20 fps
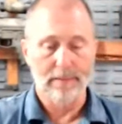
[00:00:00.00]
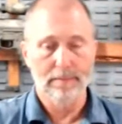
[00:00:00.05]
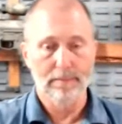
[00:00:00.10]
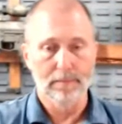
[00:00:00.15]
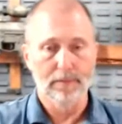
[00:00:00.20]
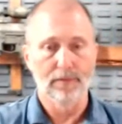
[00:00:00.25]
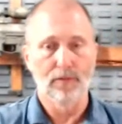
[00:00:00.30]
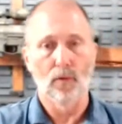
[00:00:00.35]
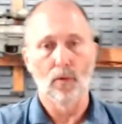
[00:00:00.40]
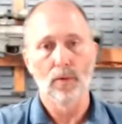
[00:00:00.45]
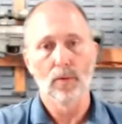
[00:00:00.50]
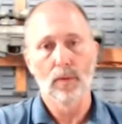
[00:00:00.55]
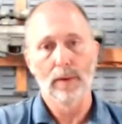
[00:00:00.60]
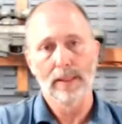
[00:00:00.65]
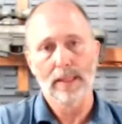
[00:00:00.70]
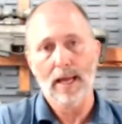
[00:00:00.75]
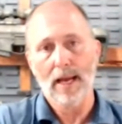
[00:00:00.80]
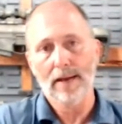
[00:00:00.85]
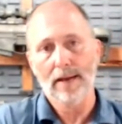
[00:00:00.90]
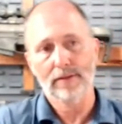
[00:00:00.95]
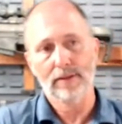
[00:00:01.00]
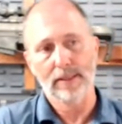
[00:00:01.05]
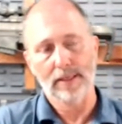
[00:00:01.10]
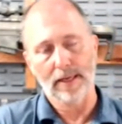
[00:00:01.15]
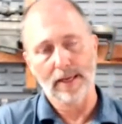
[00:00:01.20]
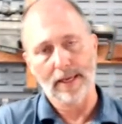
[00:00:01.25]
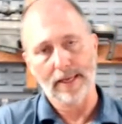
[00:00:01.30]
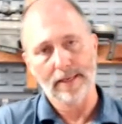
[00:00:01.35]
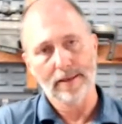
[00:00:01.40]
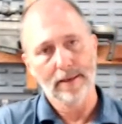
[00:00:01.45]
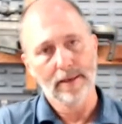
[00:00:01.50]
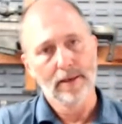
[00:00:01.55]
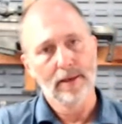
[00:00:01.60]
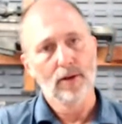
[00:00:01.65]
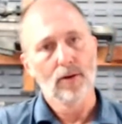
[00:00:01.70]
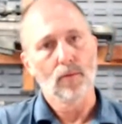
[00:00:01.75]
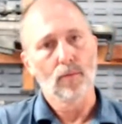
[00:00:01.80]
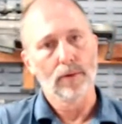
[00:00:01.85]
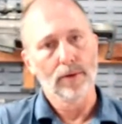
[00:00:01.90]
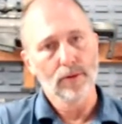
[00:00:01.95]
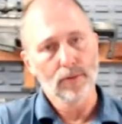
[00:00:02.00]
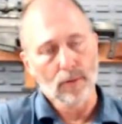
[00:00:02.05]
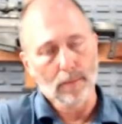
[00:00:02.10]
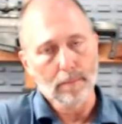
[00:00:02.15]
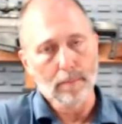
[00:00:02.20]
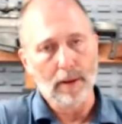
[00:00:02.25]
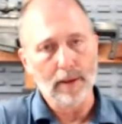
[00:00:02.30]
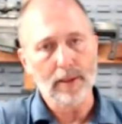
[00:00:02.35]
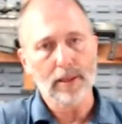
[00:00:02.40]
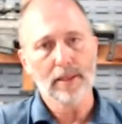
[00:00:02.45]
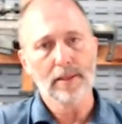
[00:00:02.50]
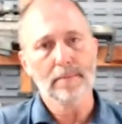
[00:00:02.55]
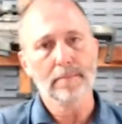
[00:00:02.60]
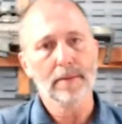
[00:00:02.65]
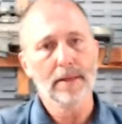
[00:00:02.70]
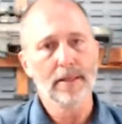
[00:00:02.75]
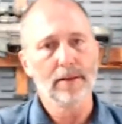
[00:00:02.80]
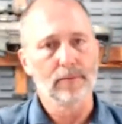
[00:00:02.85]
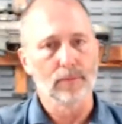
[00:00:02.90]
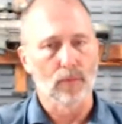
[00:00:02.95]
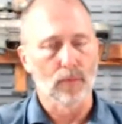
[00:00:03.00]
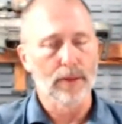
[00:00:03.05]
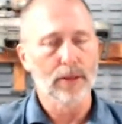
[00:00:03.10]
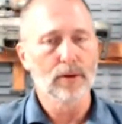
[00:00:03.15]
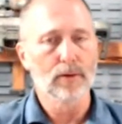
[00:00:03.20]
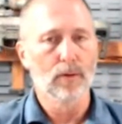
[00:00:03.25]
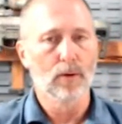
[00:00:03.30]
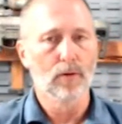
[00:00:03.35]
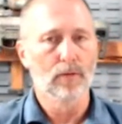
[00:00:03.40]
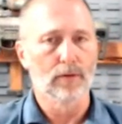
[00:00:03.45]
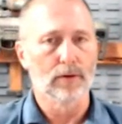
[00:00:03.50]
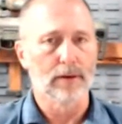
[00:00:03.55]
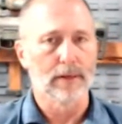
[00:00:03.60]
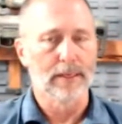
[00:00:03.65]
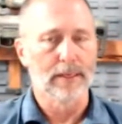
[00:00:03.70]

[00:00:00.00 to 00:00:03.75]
before we went live today, We do a monthly meeting where we go over